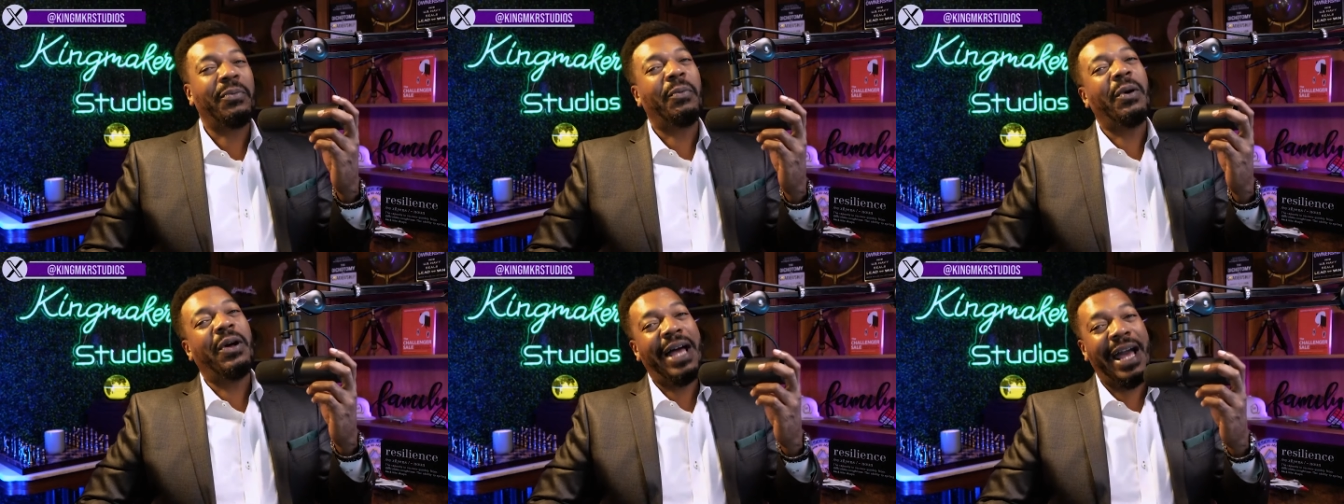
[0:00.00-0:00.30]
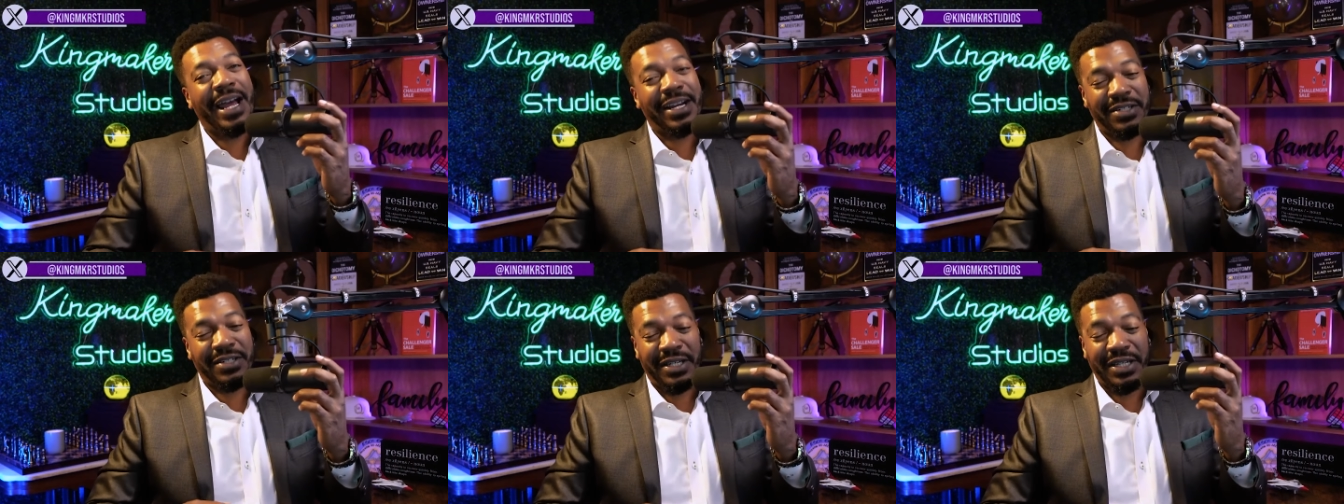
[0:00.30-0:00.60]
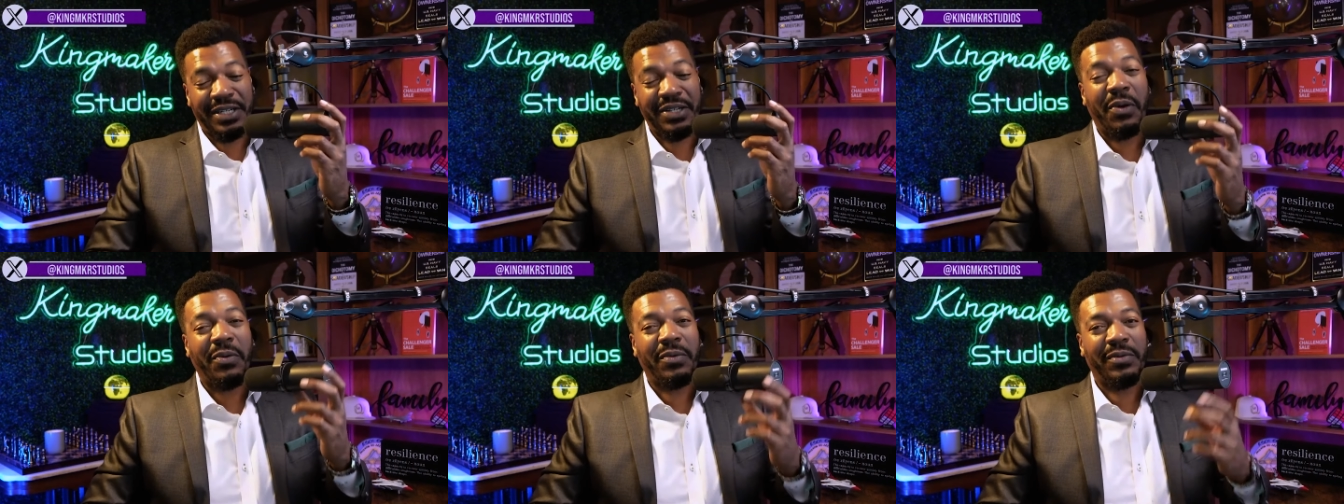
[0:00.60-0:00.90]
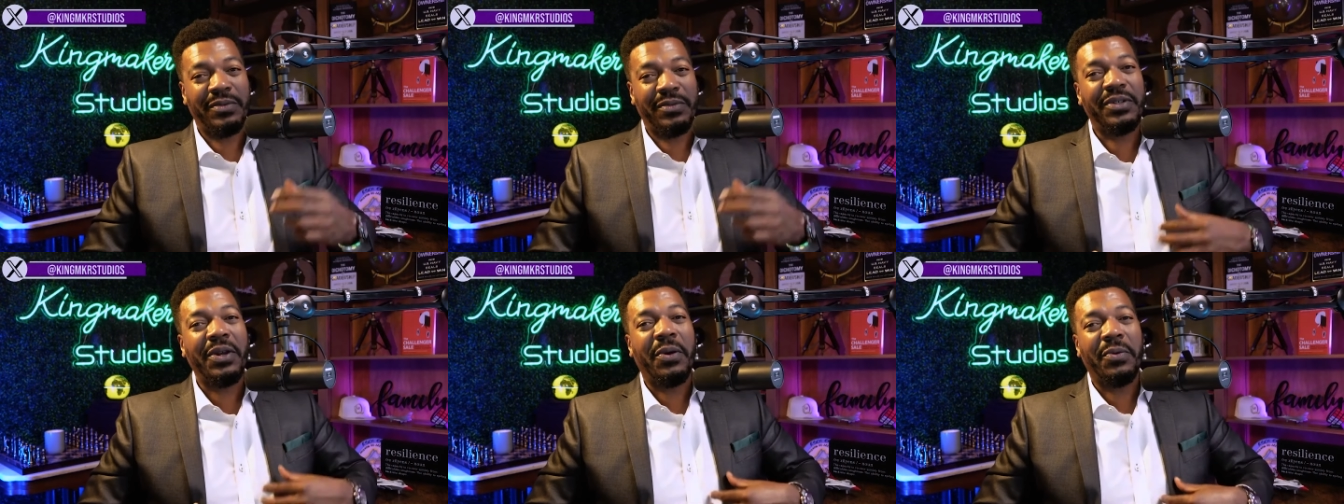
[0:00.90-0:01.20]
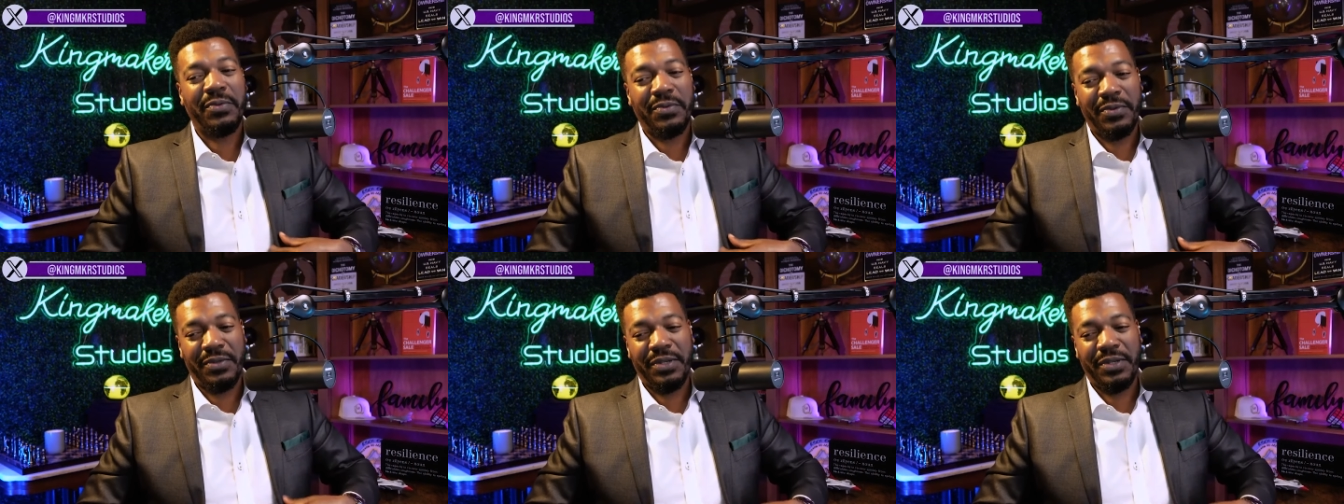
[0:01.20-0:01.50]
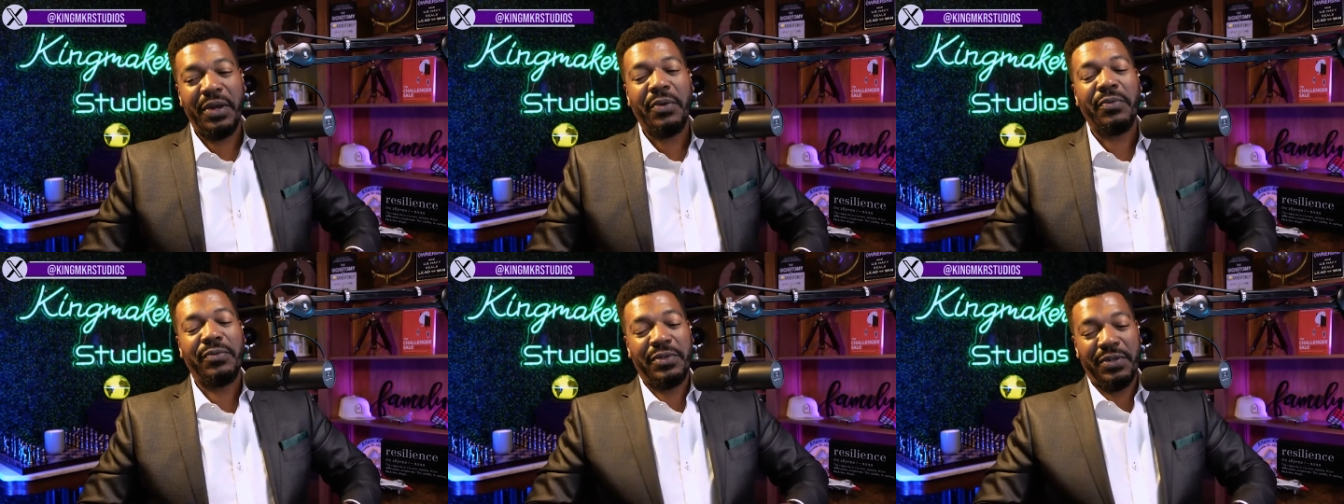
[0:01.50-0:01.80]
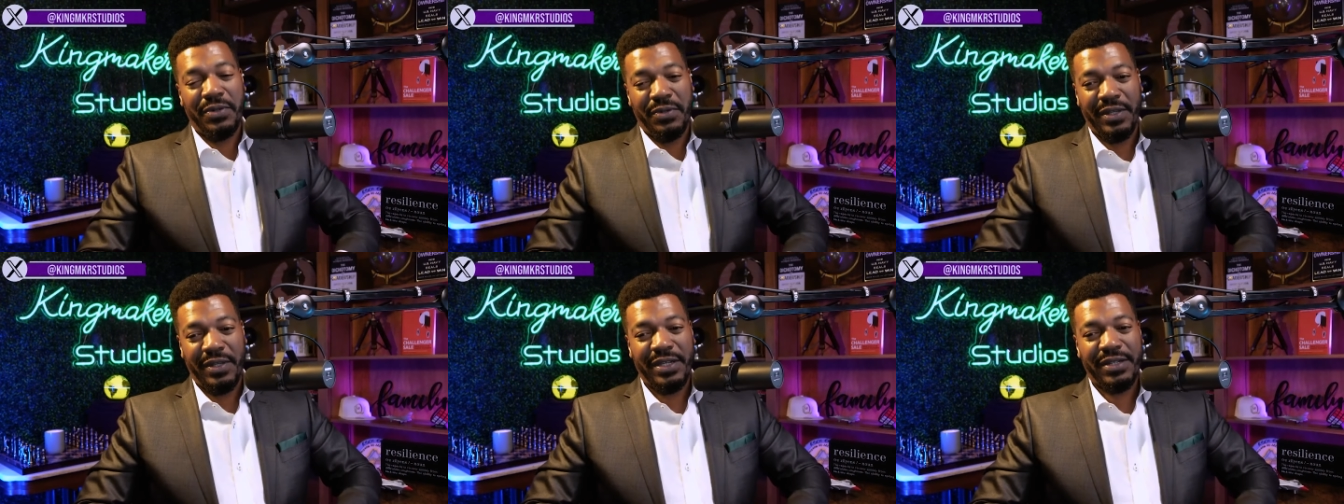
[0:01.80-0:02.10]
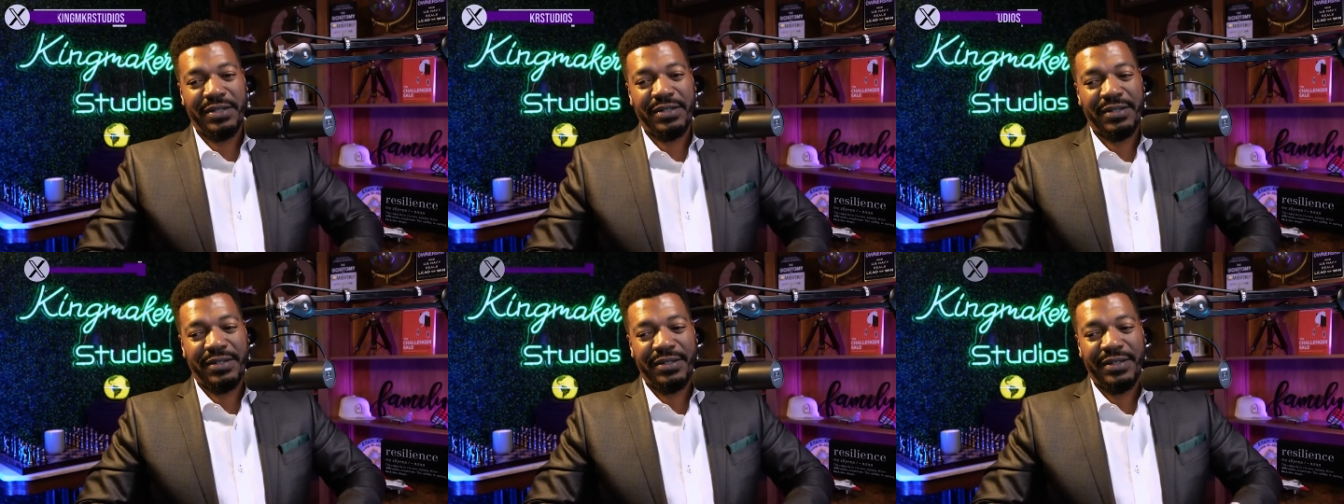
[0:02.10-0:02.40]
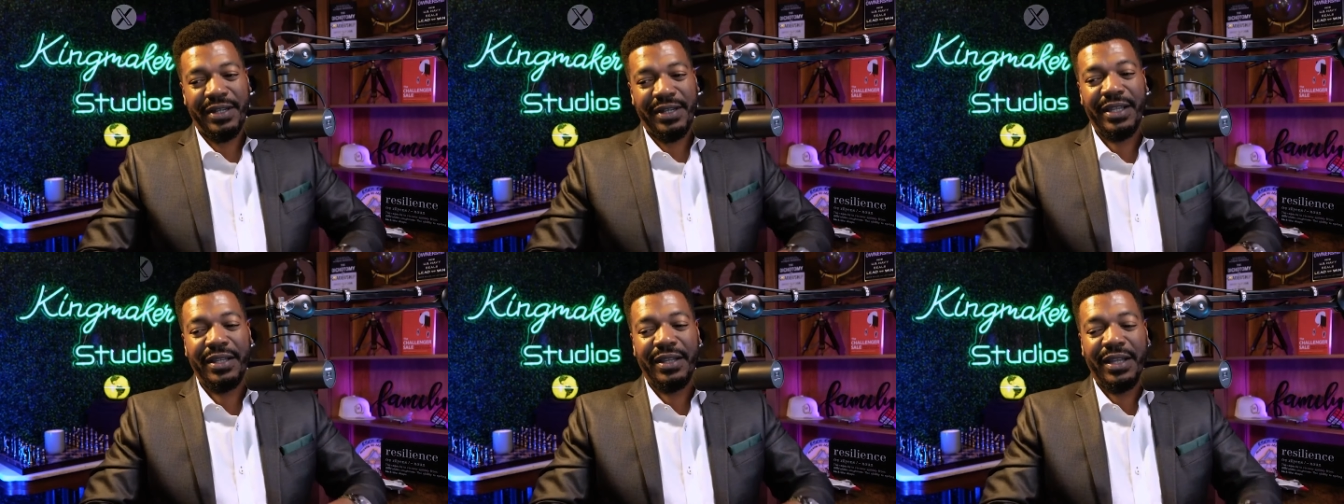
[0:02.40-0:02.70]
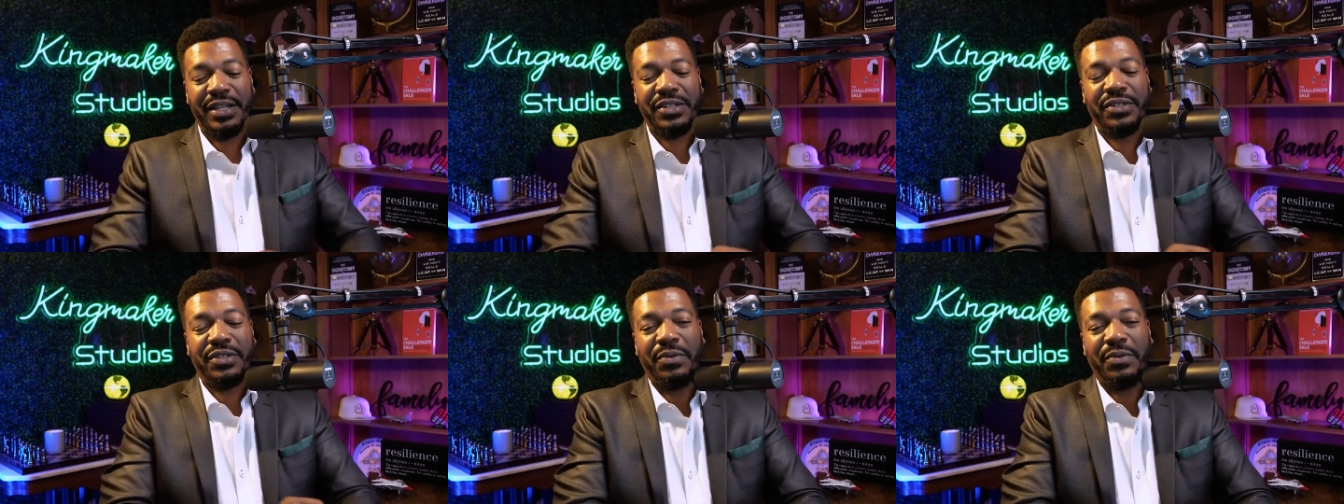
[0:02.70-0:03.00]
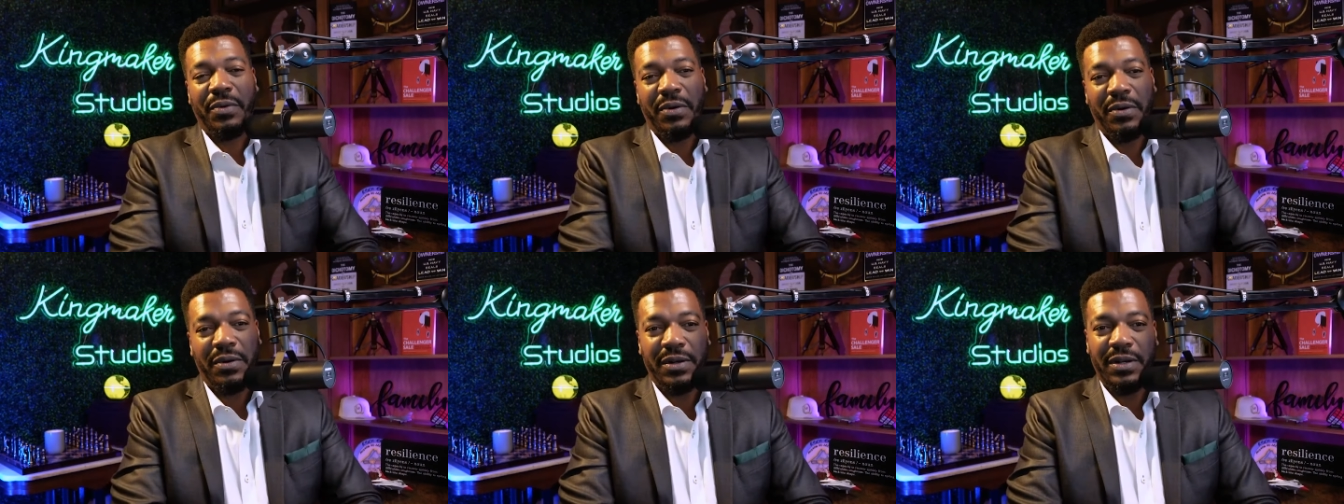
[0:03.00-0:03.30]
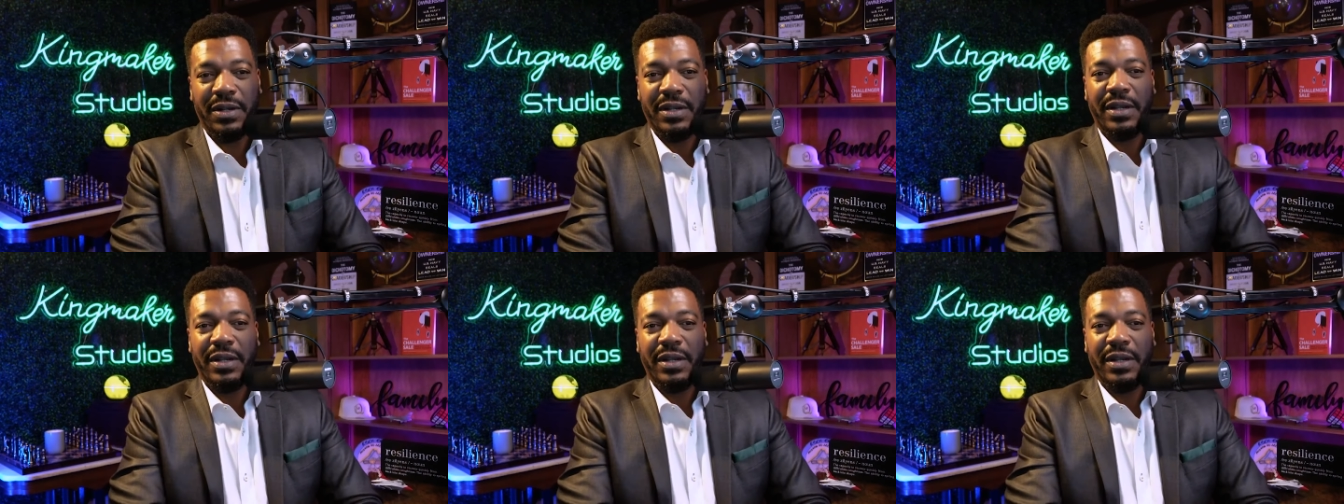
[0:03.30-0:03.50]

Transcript: Well, actually, don't, don't, don't do this unless you are